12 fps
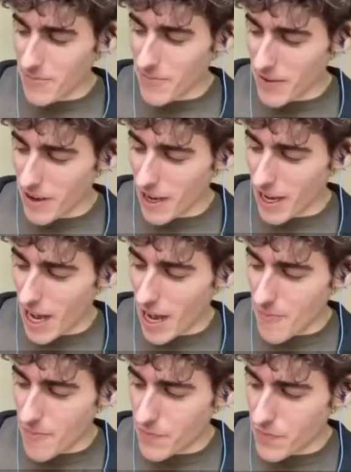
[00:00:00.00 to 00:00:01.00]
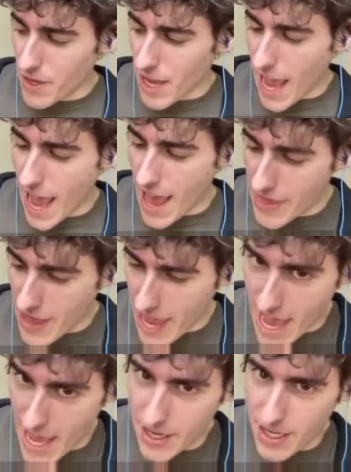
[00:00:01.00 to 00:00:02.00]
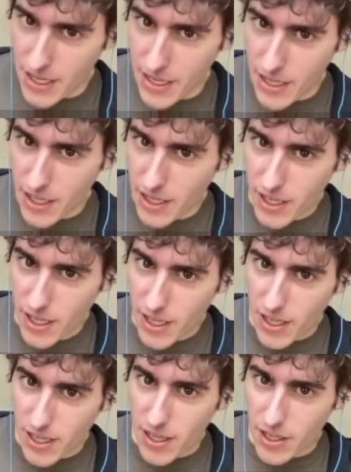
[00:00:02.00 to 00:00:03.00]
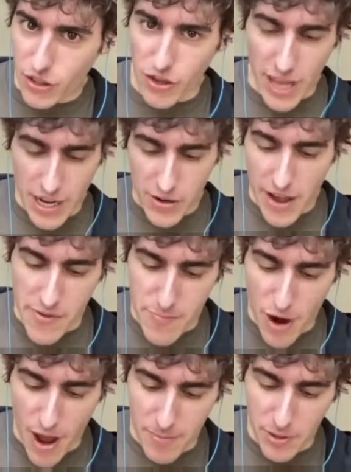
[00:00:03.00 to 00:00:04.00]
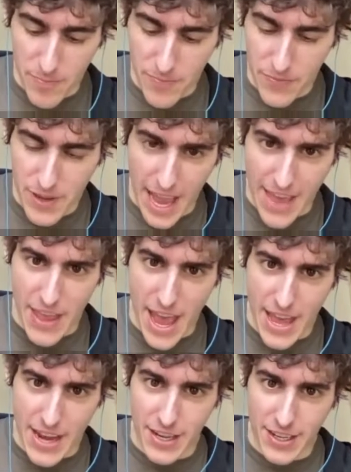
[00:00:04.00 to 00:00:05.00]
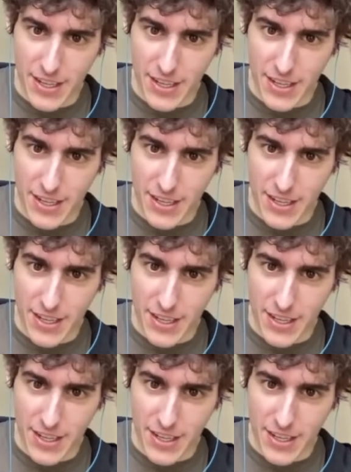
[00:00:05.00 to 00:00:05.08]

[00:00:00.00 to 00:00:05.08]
And then you have a problem, and then